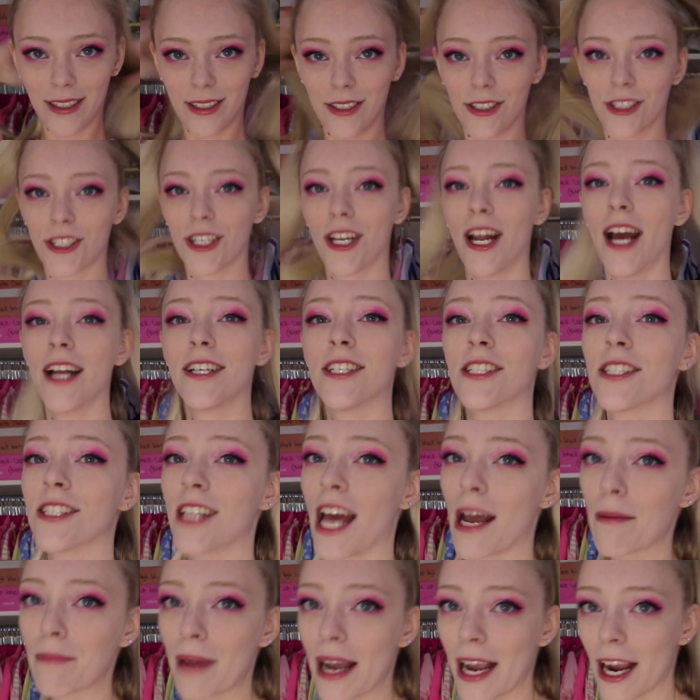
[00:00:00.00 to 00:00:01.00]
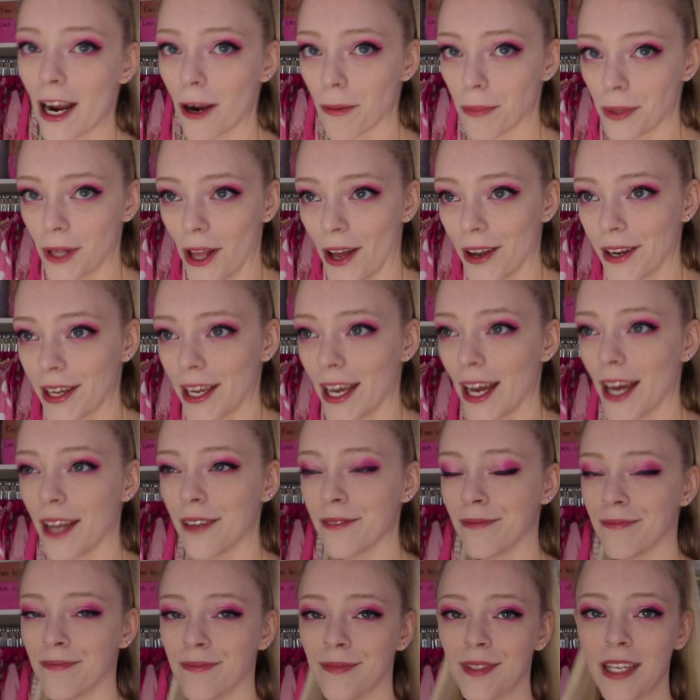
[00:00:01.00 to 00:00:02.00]
should I just dye my hair blonde
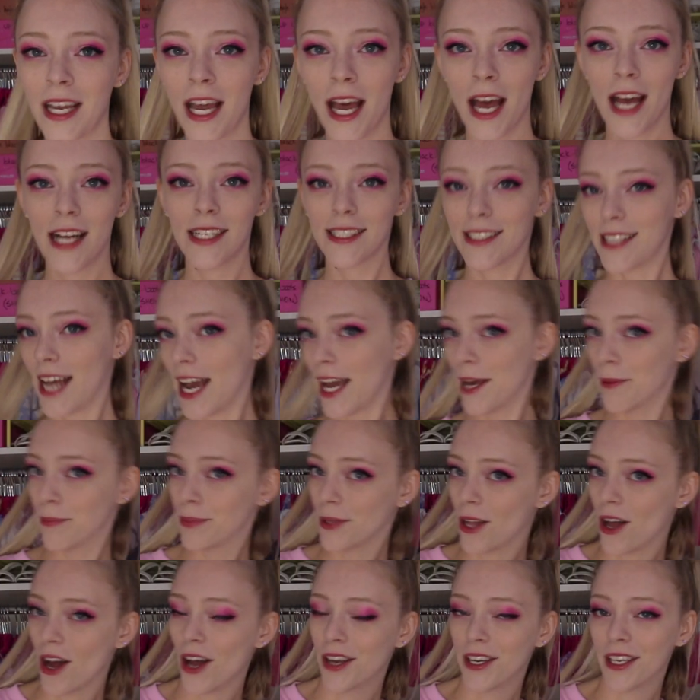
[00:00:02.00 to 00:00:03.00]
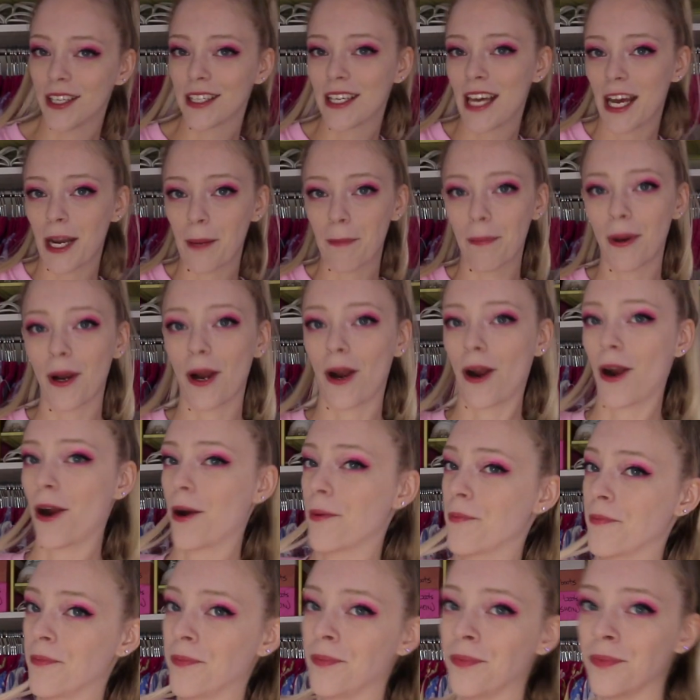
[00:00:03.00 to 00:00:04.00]
again? Dye it blonde and get a
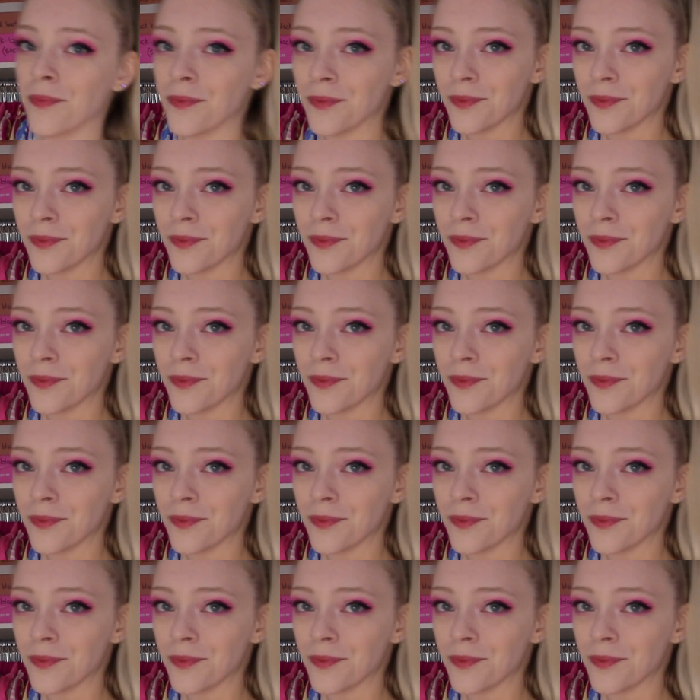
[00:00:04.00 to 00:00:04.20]
perm?